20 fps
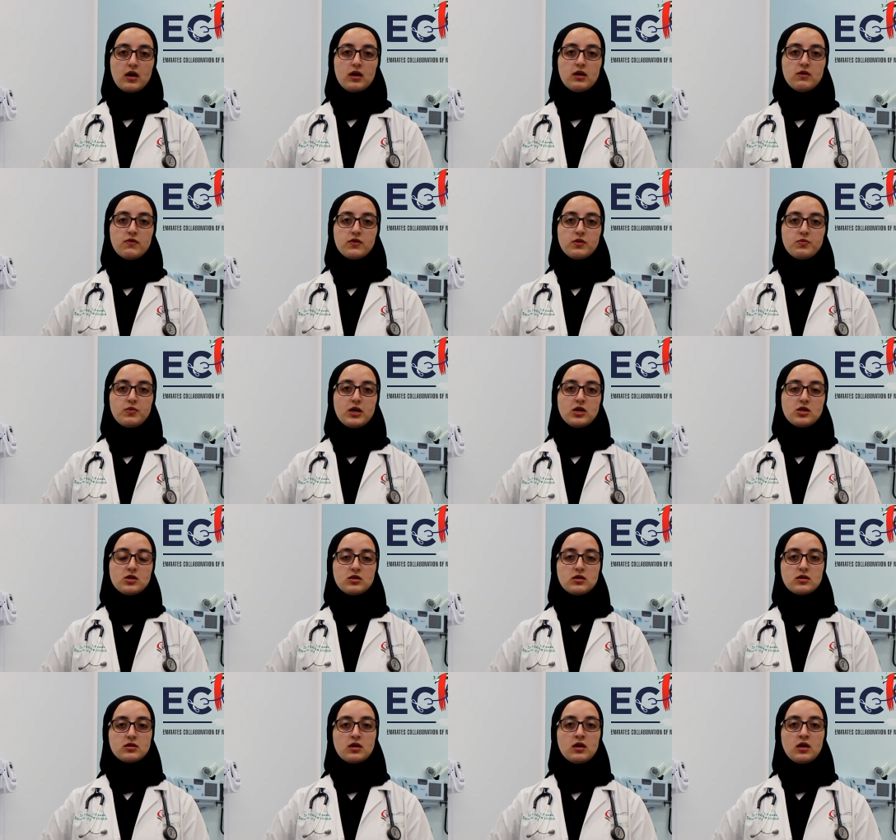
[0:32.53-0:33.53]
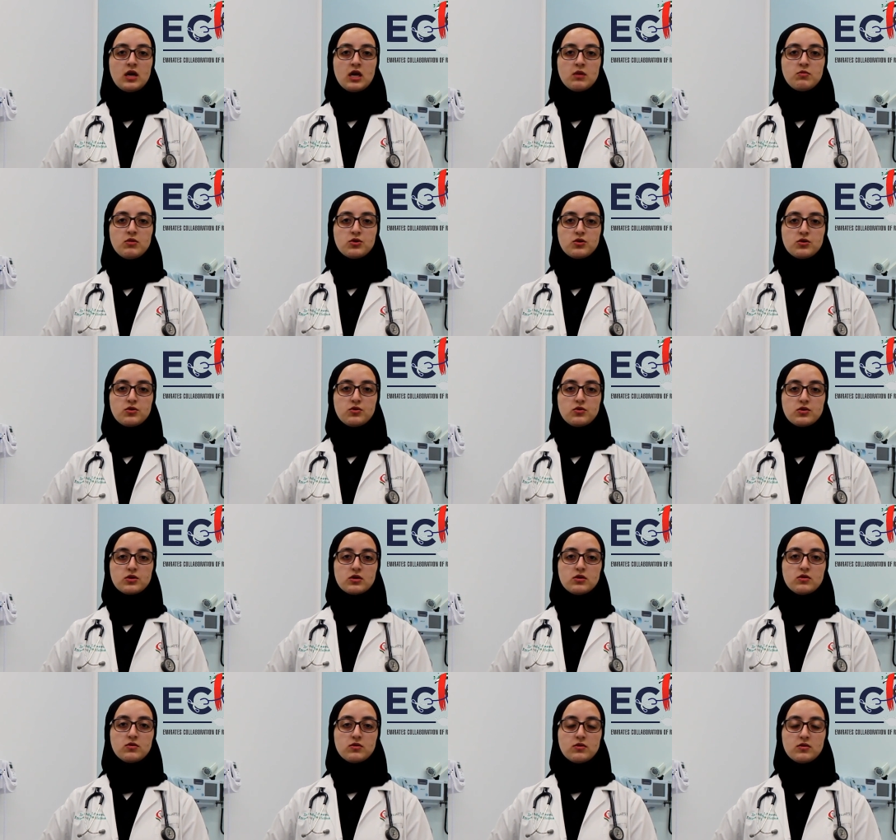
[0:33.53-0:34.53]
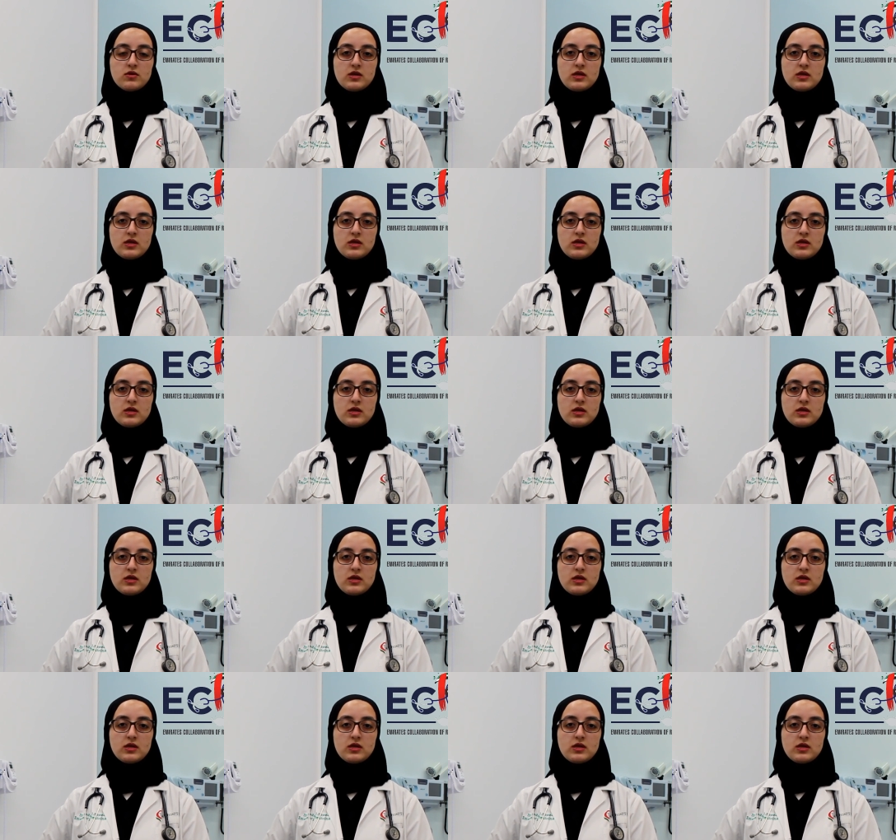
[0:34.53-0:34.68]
If the patient is unable to do so,